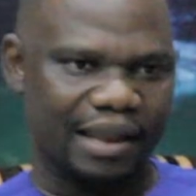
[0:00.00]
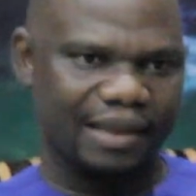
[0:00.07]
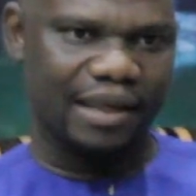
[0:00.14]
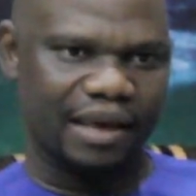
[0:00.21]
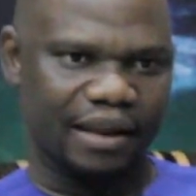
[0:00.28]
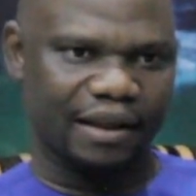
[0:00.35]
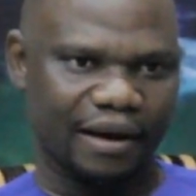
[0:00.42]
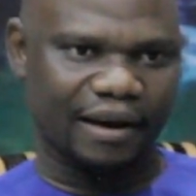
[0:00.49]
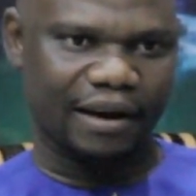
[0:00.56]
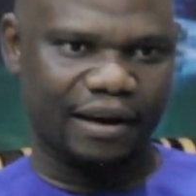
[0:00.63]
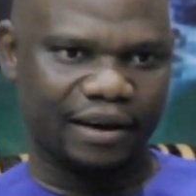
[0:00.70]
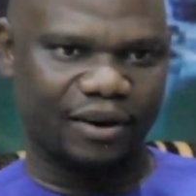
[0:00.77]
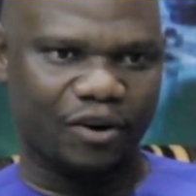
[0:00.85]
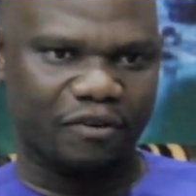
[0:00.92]
And then,
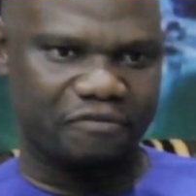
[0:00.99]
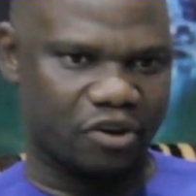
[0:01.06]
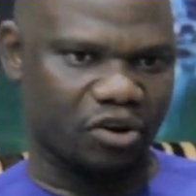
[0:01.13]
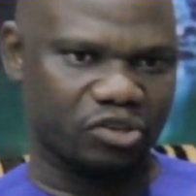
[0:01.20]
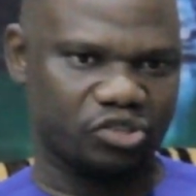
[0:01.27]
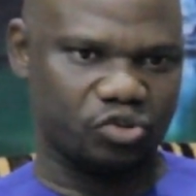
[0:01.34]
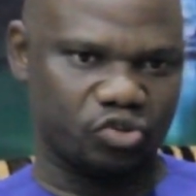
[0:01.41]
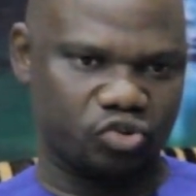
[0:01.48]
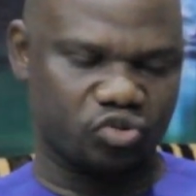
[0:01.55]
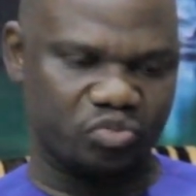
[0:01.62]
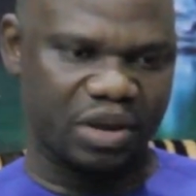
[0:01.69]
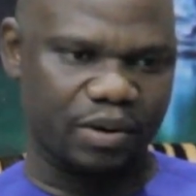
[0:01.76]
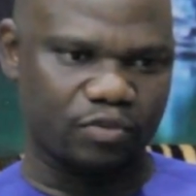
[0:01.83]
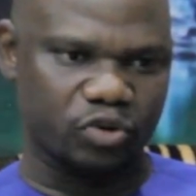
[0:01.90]
of course, you
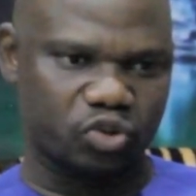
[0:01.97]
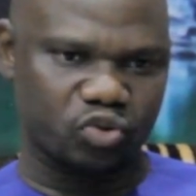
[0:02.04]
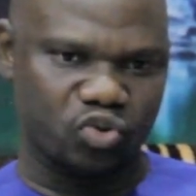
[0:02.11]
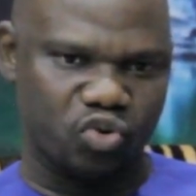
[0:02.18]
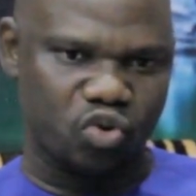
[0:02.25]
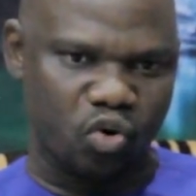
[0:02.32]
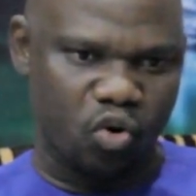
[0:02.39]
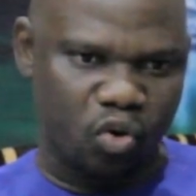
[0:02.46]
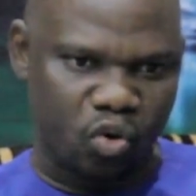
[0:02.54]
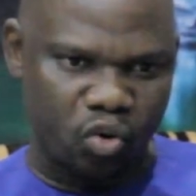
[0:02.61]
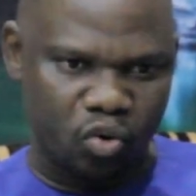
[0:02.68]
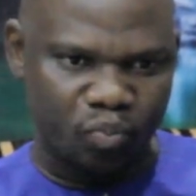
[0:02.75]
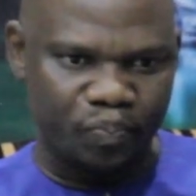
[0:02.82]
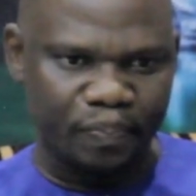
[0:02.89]
should be able to
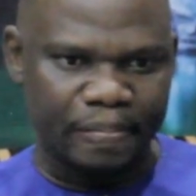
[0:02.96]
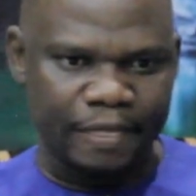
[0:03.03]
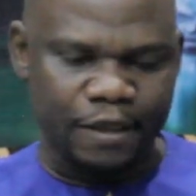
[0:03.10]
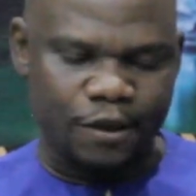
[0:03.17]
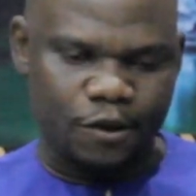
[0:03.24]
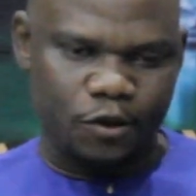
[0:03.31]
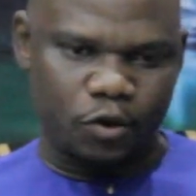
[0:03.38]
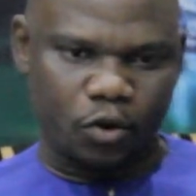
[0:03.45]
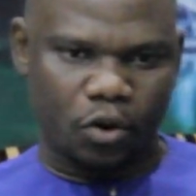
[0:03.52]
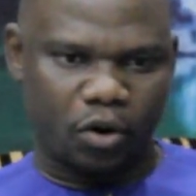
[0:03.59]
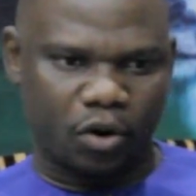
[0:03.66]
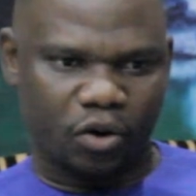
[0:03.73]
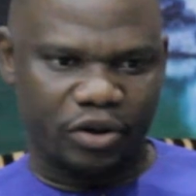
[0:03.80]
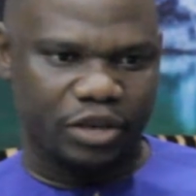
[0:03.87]
know
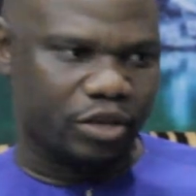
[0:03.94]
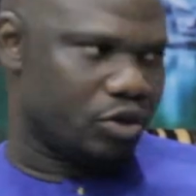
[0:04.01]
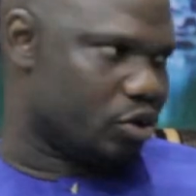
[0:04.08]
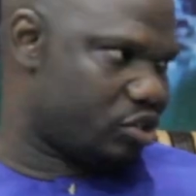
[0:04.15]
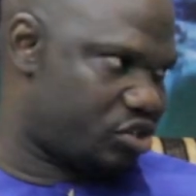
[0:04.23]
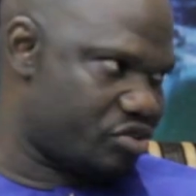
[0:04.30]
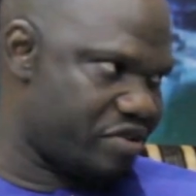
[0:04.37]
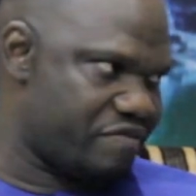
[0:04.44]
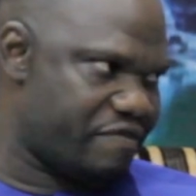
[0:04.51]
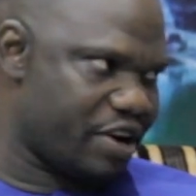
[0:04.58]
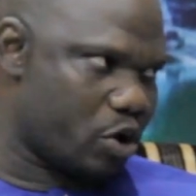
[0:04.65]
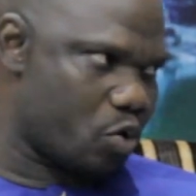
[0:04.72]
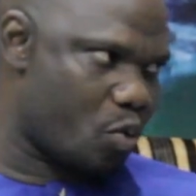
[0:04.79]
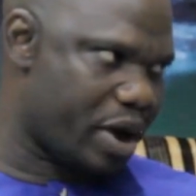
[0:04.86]
your industry
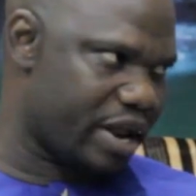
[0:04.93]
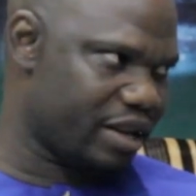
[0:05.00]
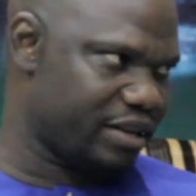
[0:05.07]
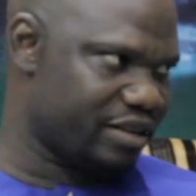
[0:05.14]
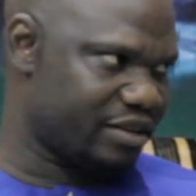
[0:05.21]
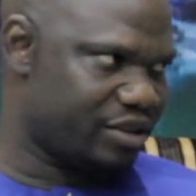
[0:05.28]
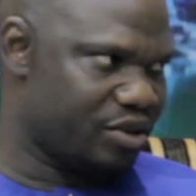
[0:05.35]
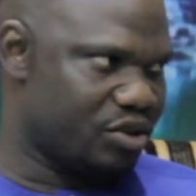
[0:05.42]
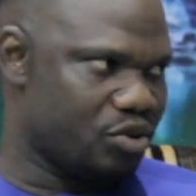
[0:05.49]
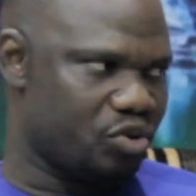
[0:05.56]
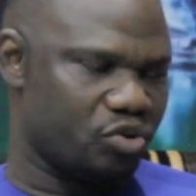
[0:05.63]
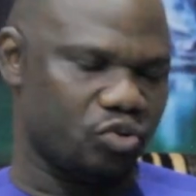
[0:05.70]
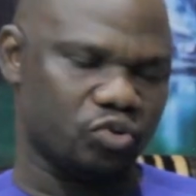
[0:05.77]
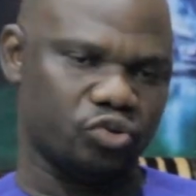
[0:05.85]
very well.
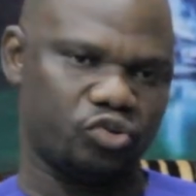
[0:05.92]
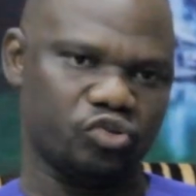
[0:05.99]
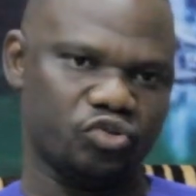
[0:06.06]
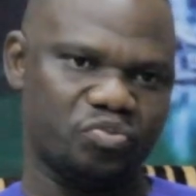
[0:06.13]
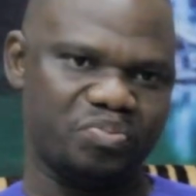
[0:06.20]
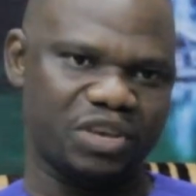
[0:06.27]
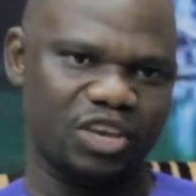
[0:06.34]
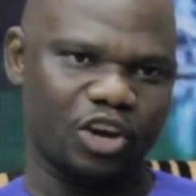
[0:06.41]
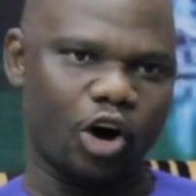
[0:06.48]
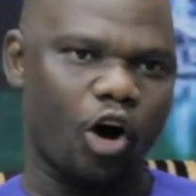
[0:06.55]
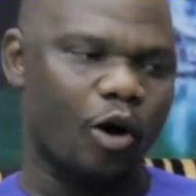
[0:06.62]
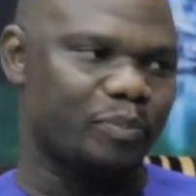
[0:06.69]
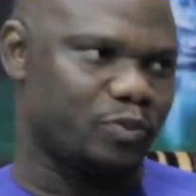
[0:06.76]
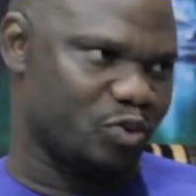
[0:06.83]
You should be
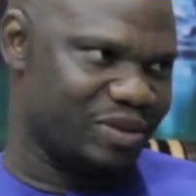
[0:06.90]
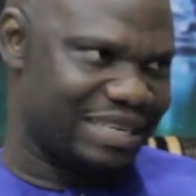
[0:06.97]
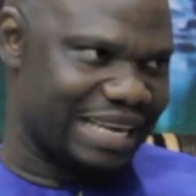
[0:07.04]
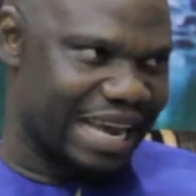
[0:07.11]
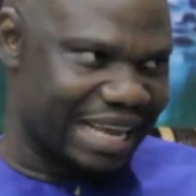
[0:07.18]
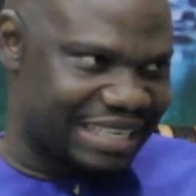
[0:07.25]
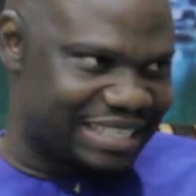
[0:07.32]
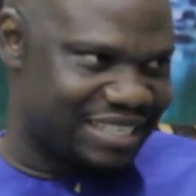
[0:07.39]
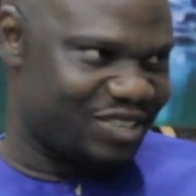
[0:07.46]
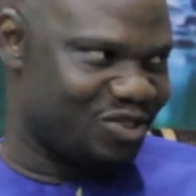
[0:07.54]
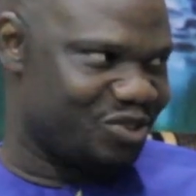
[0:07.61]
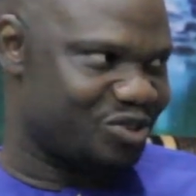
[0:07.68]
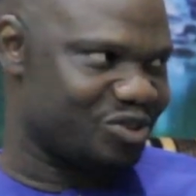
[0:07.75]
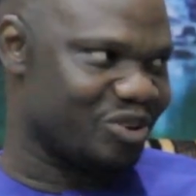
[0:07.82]
up to date.
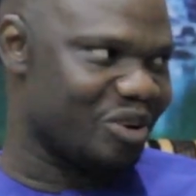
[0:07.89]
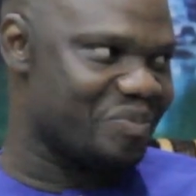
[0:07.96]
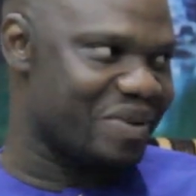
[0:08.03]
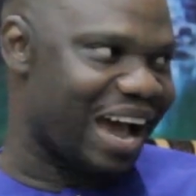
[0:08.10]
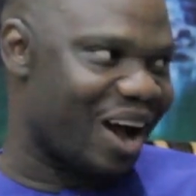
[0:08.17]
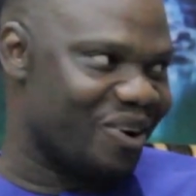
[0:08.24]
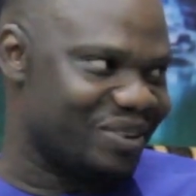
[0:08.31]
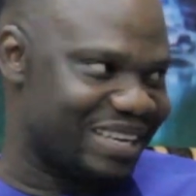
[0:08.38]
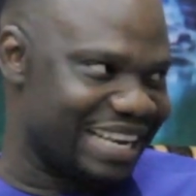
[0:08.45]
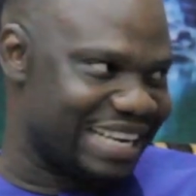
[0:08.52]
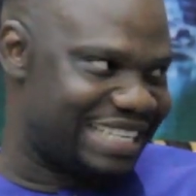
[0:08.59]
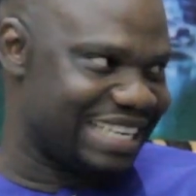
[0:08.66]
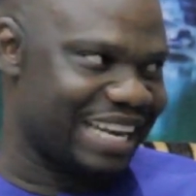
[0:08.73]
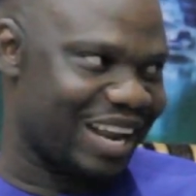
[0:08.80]
You should not be
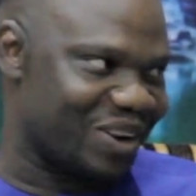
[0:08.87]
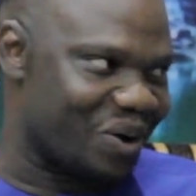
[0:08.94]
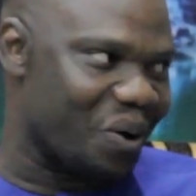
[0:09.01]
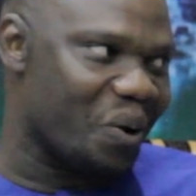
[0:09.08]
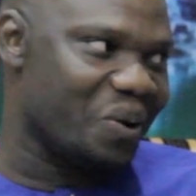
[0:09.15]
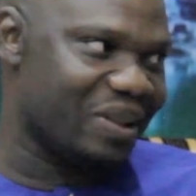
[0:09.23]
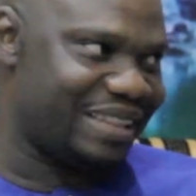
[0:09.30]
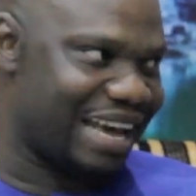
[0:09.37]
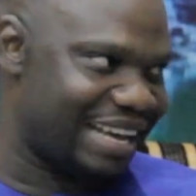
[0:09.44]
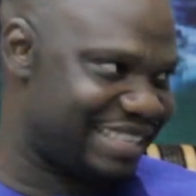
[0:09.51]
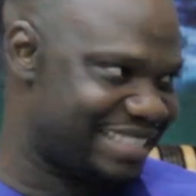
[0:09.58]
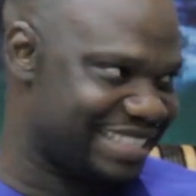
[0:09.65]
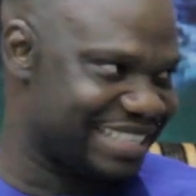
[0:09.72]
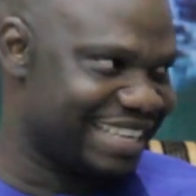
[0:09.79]
outdated and all
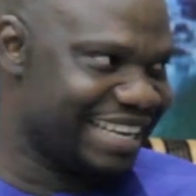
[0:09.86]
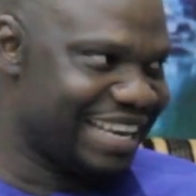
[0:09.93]
that.